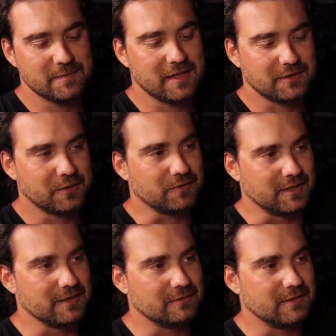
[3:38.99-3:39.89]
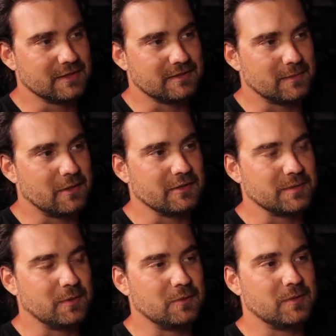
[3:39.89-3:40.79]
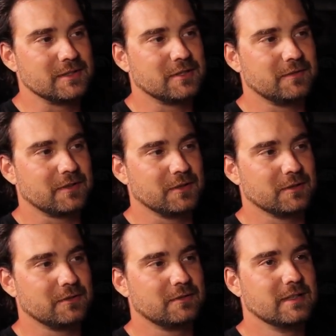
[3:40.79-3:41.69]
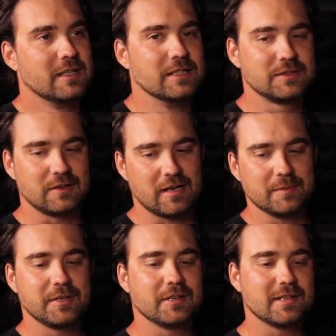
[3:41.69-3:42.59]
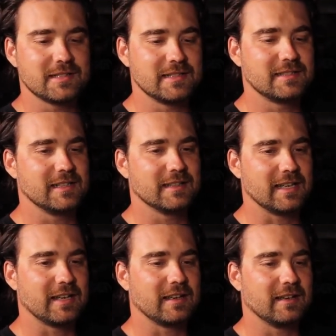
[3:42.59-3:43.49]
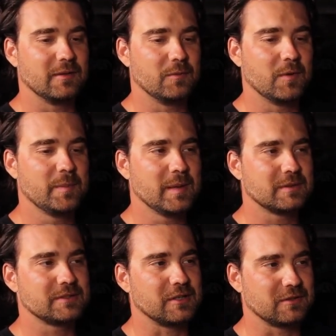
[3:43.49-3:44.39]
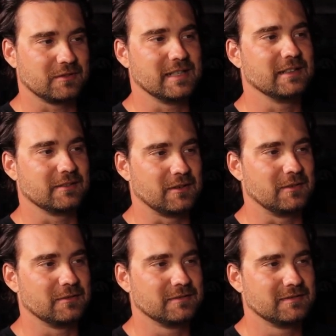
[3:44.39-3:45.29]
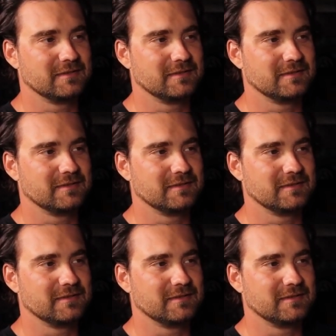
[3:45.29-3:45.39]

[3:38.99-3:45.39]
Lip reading: not the creative one, so I'm always pulling ones off of Google. So I'm curious to see when people start creating their own.